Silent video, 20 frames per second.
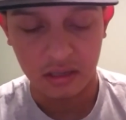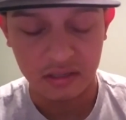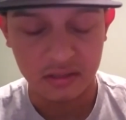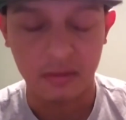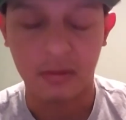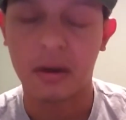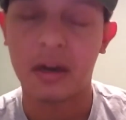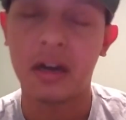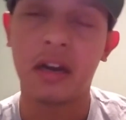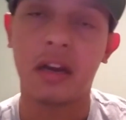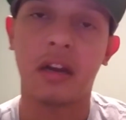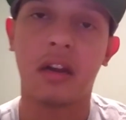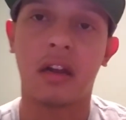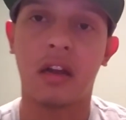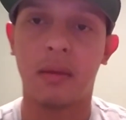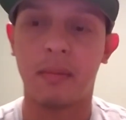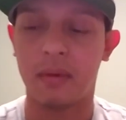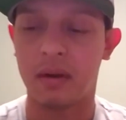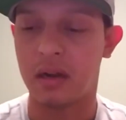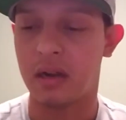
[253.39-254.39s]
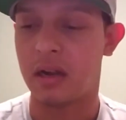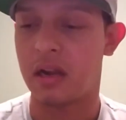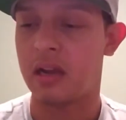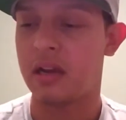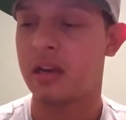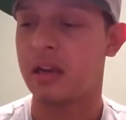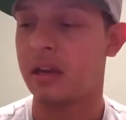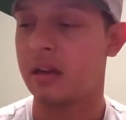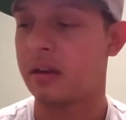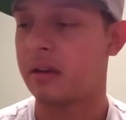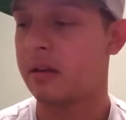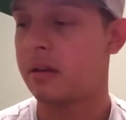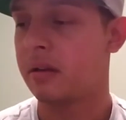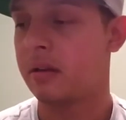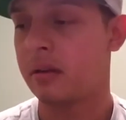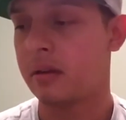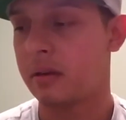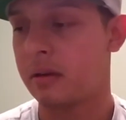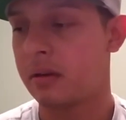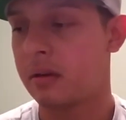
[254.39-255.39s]
And it's great. I mean, I like it.
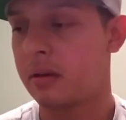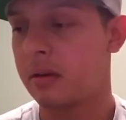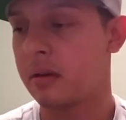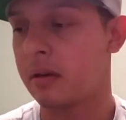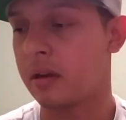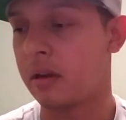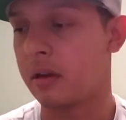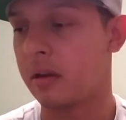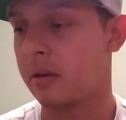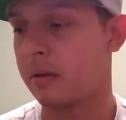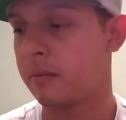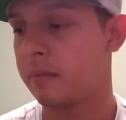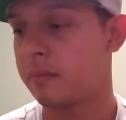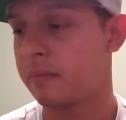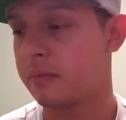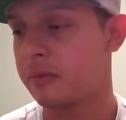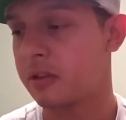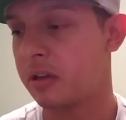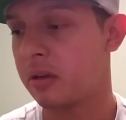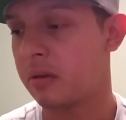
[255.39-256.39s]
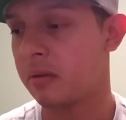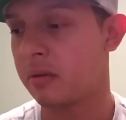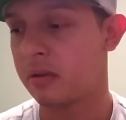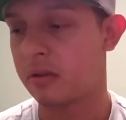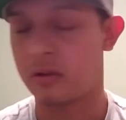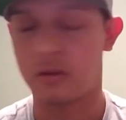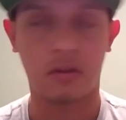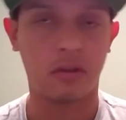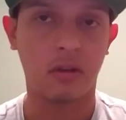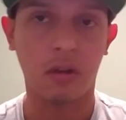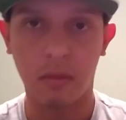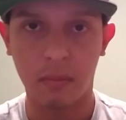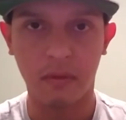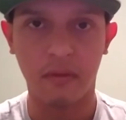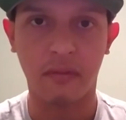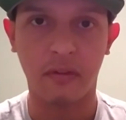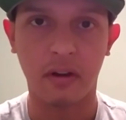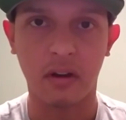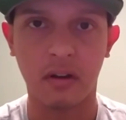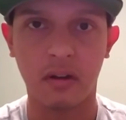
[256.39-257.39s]
You know, so
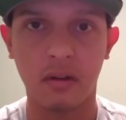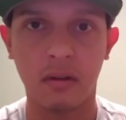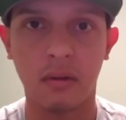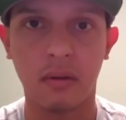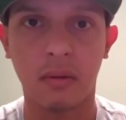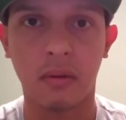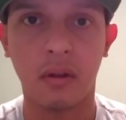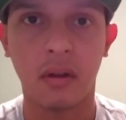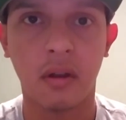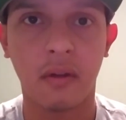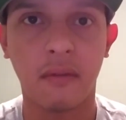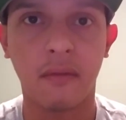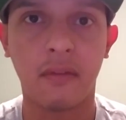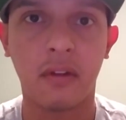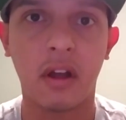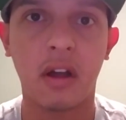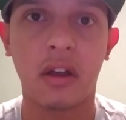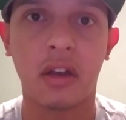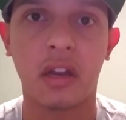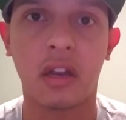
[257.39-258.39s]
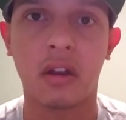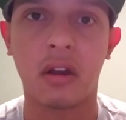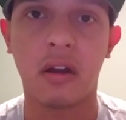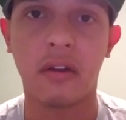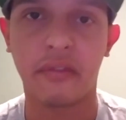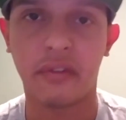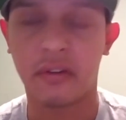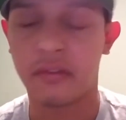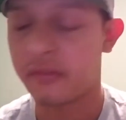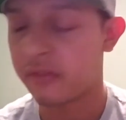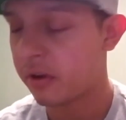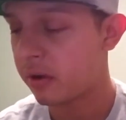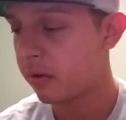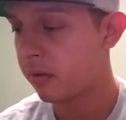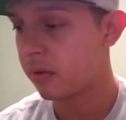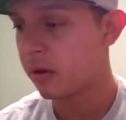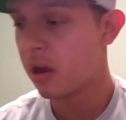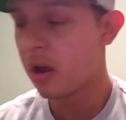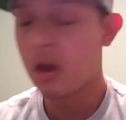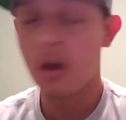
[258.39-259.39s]
don't be afraid to do vlogging off your
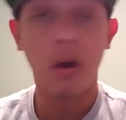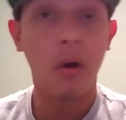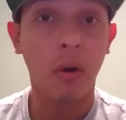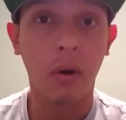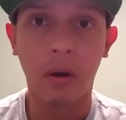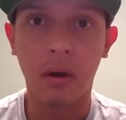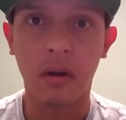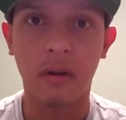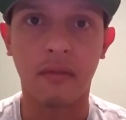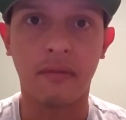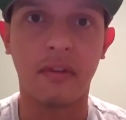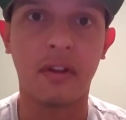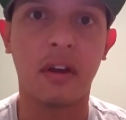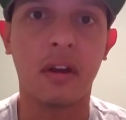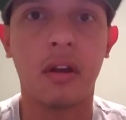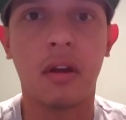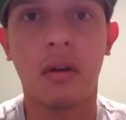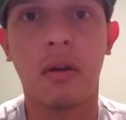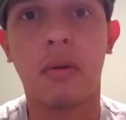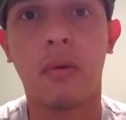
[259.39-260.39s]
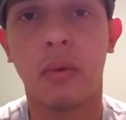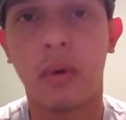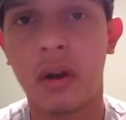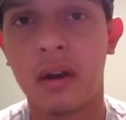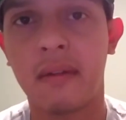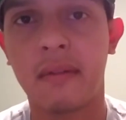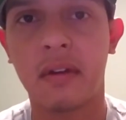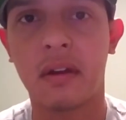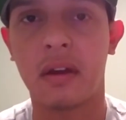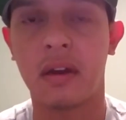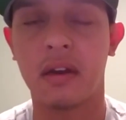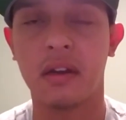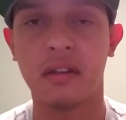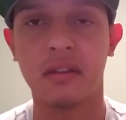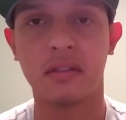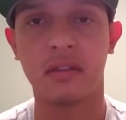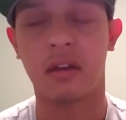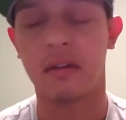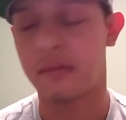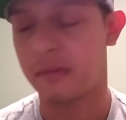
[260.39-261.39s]
phone or video, whatever it
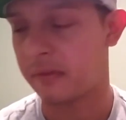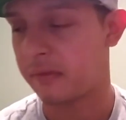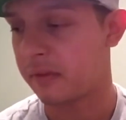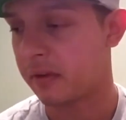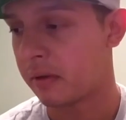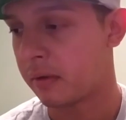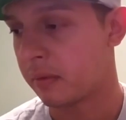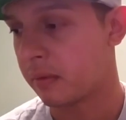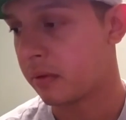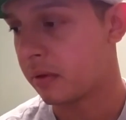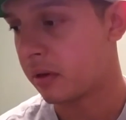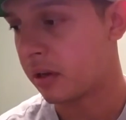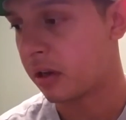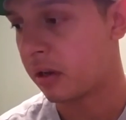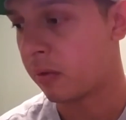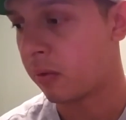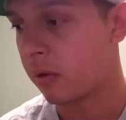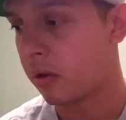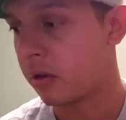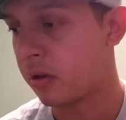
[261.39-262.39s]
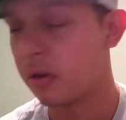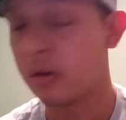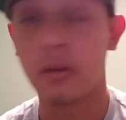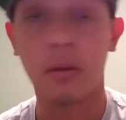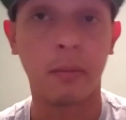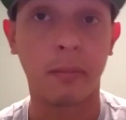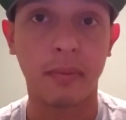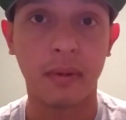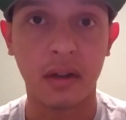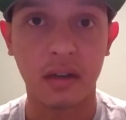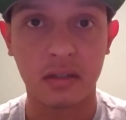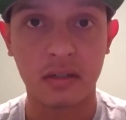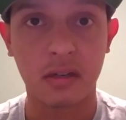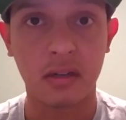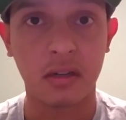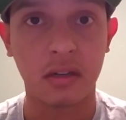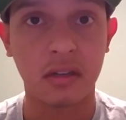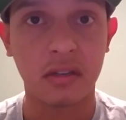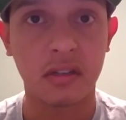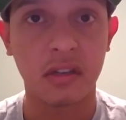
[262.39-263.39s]
is off your phone that you want to do,
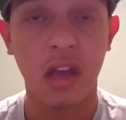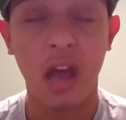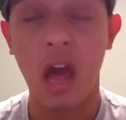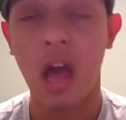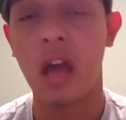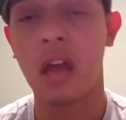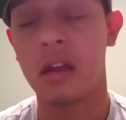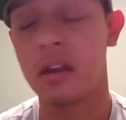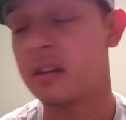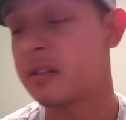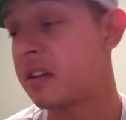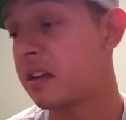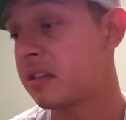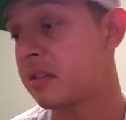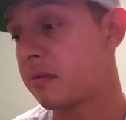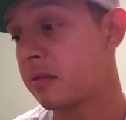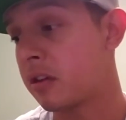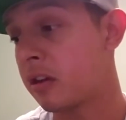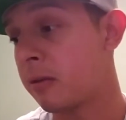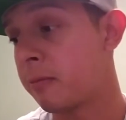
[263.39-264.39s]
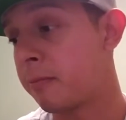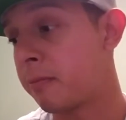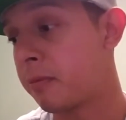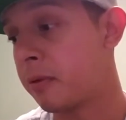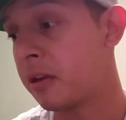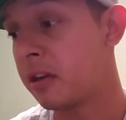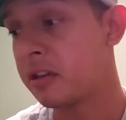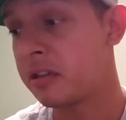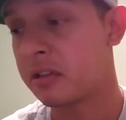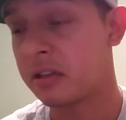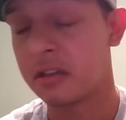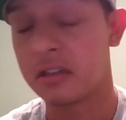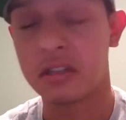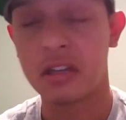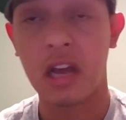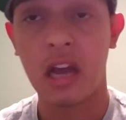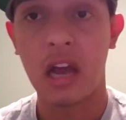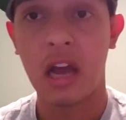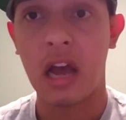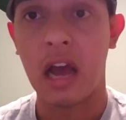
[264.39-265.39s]
pictures, you take some good
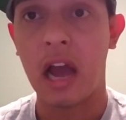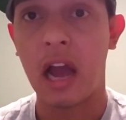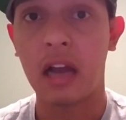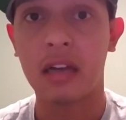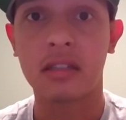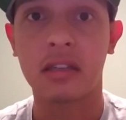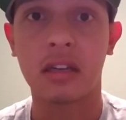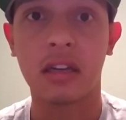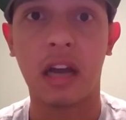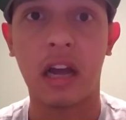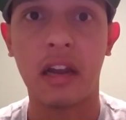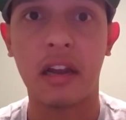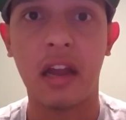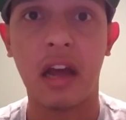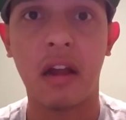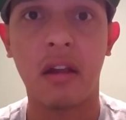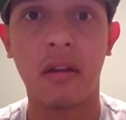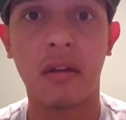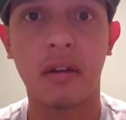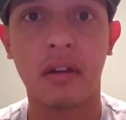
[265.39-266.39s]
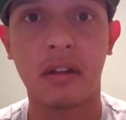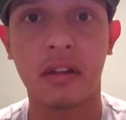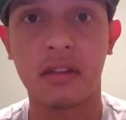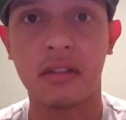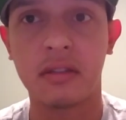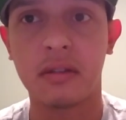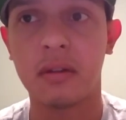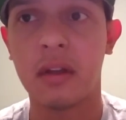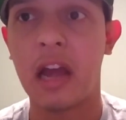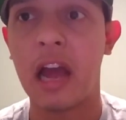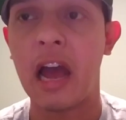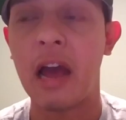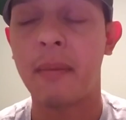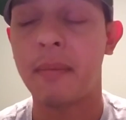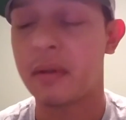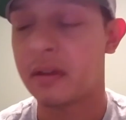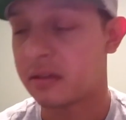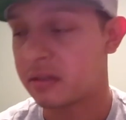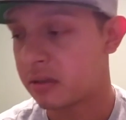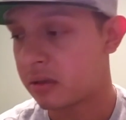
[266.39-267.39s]
pictures. Actually, I downloaded this new
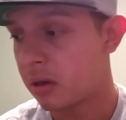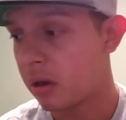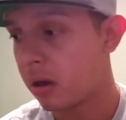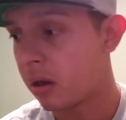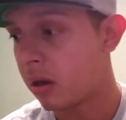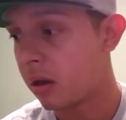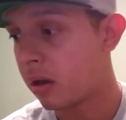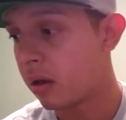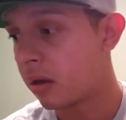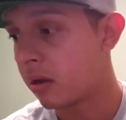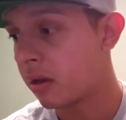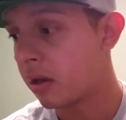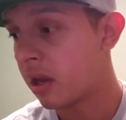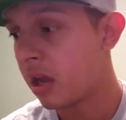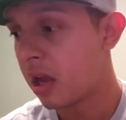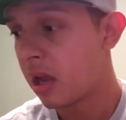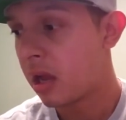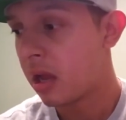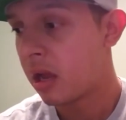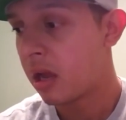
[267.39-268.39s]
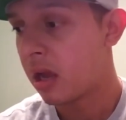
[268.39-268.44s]
app. It's called